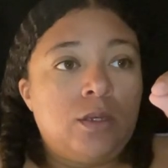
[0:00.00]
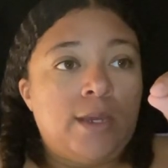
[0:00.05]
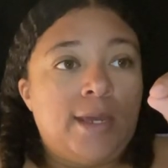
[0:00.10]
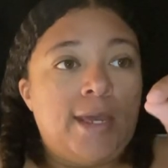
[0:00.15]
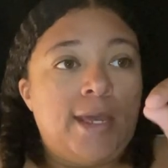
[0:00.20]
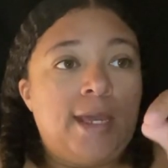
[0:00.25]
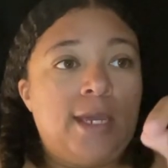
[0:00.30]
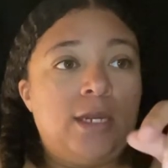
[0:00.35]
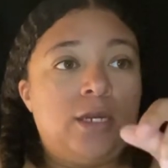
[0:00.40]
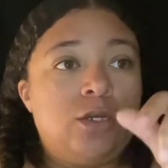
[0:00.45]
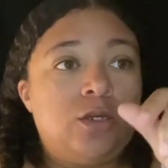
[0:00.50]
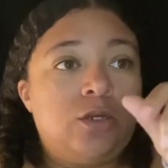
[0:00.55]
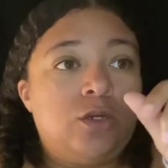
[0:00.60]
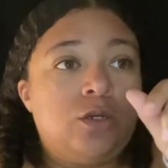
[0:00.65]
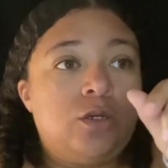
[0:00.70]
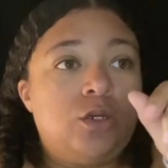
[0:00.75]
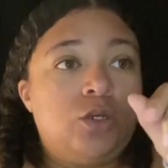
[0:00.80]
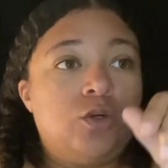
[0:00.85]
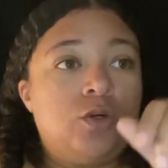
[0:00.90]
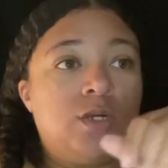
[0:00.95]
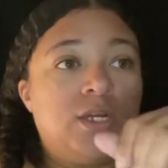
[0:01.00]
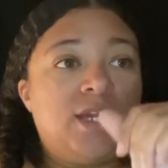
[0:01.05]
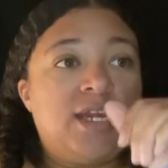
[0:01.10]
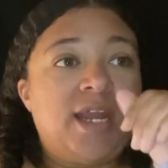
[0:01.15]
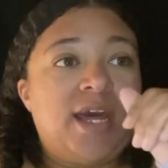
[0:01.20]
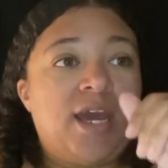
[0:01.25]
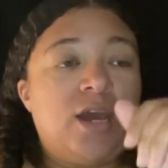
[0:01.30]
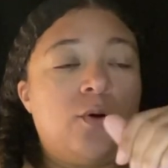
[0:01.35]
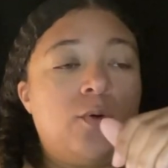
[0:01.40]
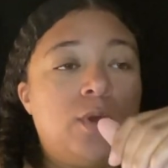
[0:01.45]
and you're
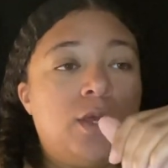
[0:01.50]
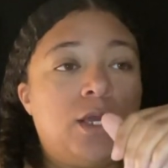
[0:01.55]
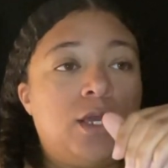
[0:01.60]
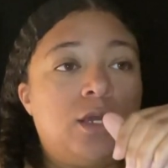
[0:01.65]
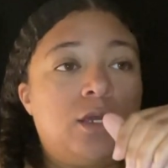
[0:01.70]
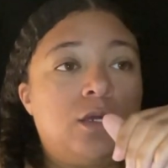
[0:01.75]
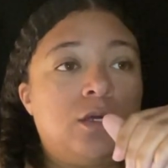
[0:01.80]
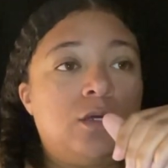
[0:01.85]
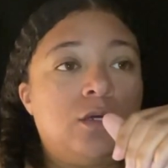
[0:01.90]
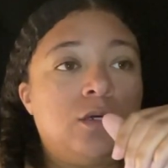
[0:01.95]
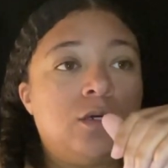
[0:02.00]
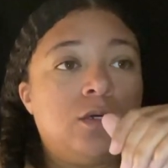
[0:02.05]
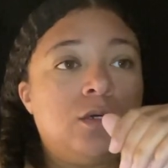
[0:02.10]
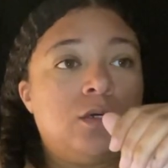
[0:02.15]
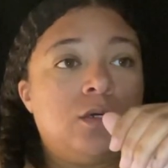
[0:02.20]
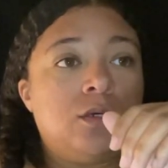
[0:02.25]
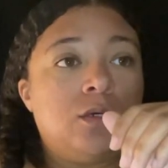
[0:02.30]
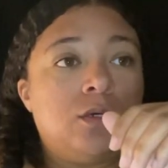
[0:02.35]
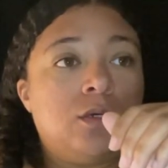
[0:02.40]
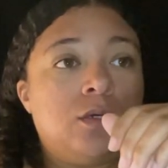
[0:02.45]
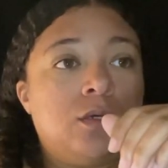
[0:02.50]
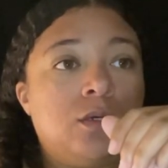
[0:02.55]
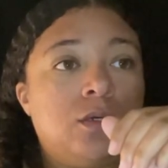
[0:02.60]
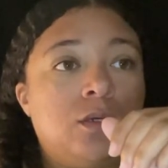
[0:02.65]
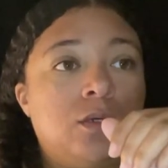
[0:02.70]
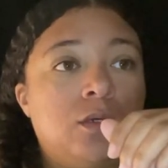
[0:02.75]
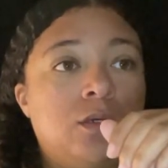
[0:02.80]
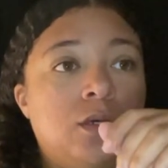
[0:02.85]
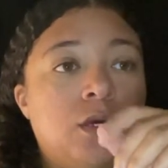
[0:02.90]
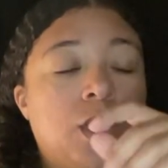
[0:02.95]
allowing
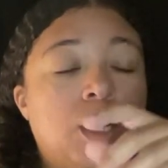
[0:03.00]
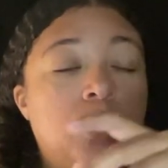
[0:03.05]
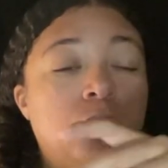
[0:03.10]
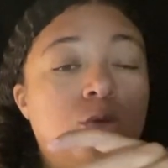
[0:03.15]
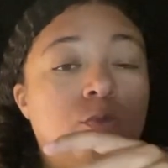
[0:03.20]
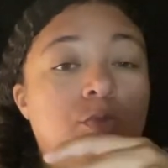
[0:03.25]
other